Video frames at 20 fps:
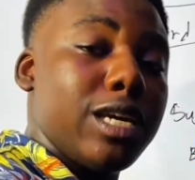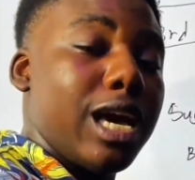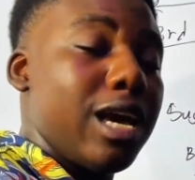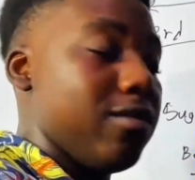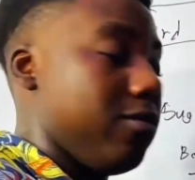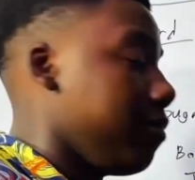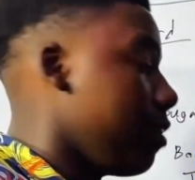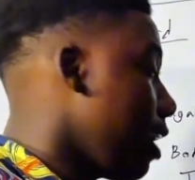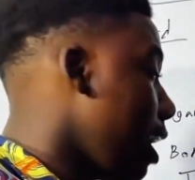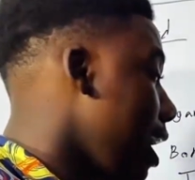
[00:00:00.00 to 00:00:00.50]
I
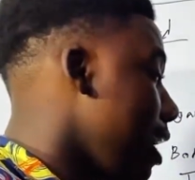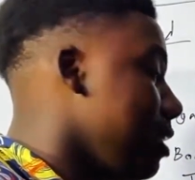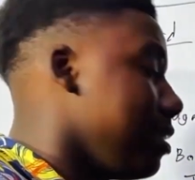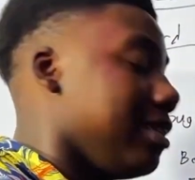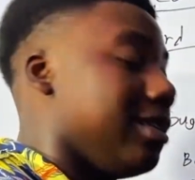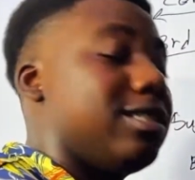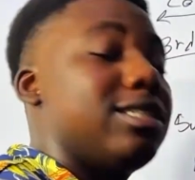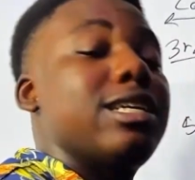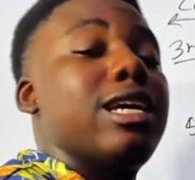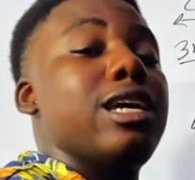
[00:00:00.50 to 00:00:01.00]
have clients
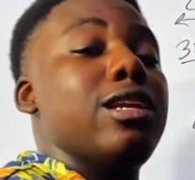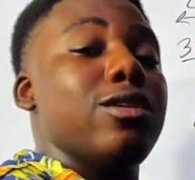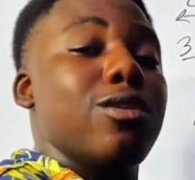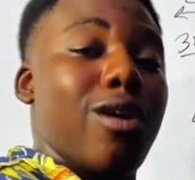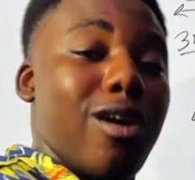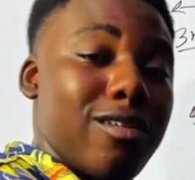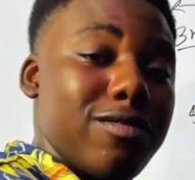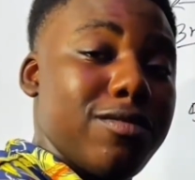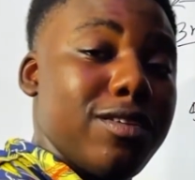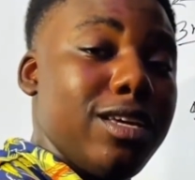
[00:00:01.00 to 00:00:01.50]
that trade
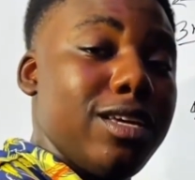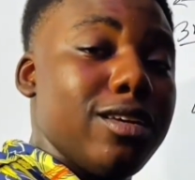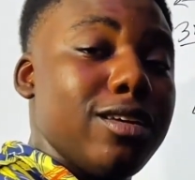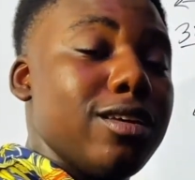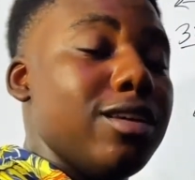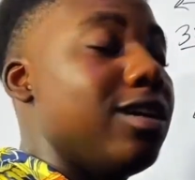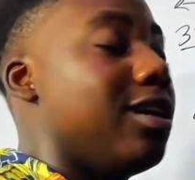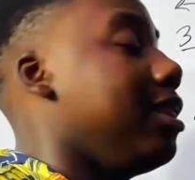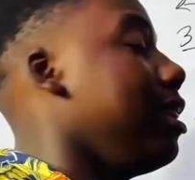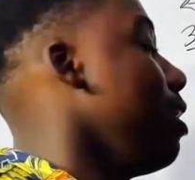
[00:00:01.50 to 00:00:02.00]
coffee
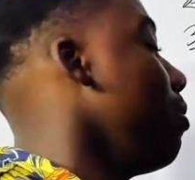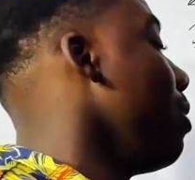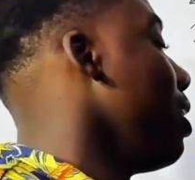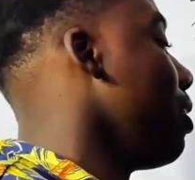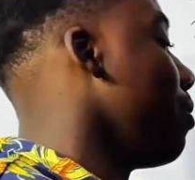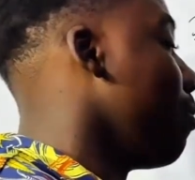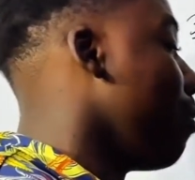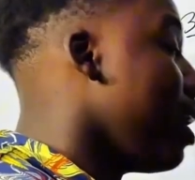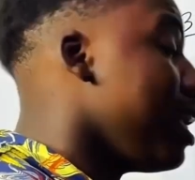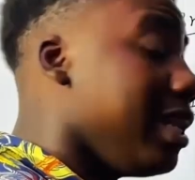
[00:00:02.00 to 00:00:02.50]
and they
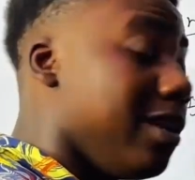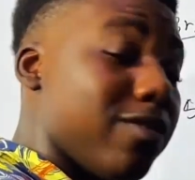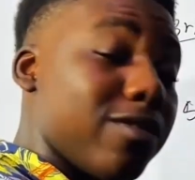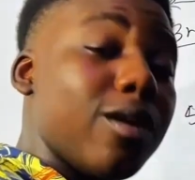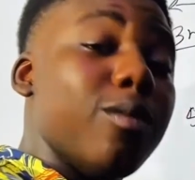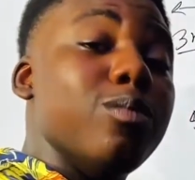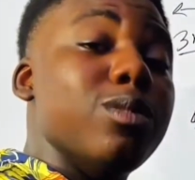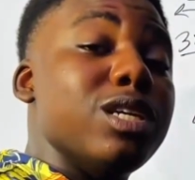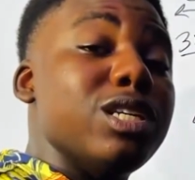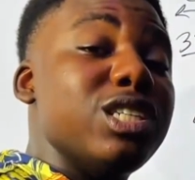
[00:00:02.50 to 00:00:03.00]
make money
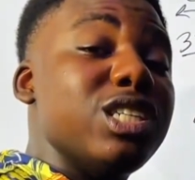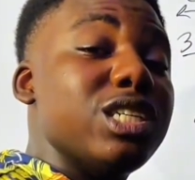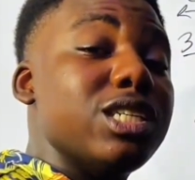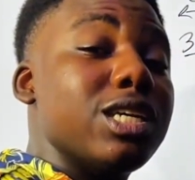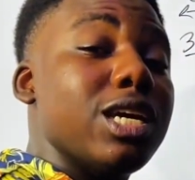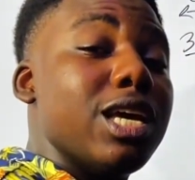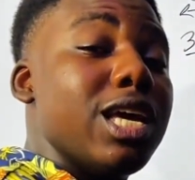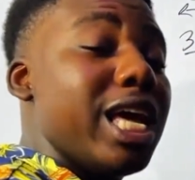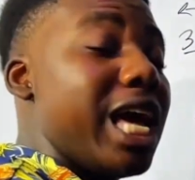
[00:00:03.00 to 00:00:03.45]
from the shit.